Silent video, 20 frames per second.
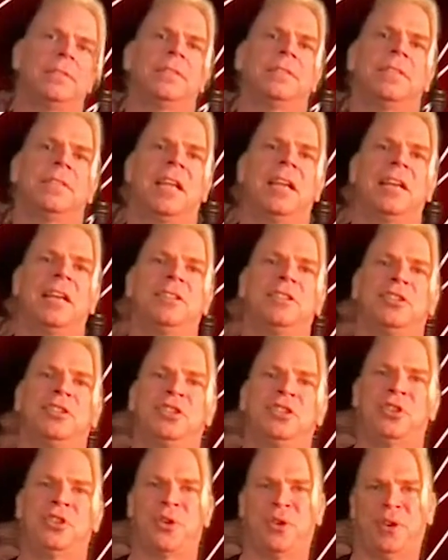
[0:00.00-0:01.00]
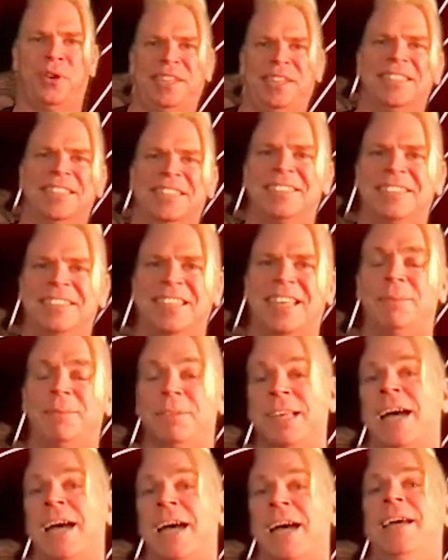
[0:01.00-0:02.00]
let it destroy us at the same
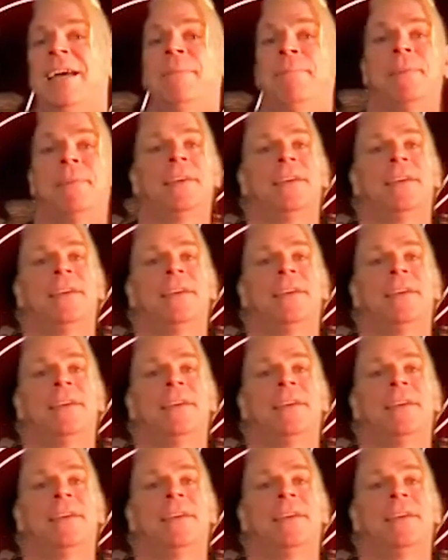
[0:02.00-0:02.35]
time.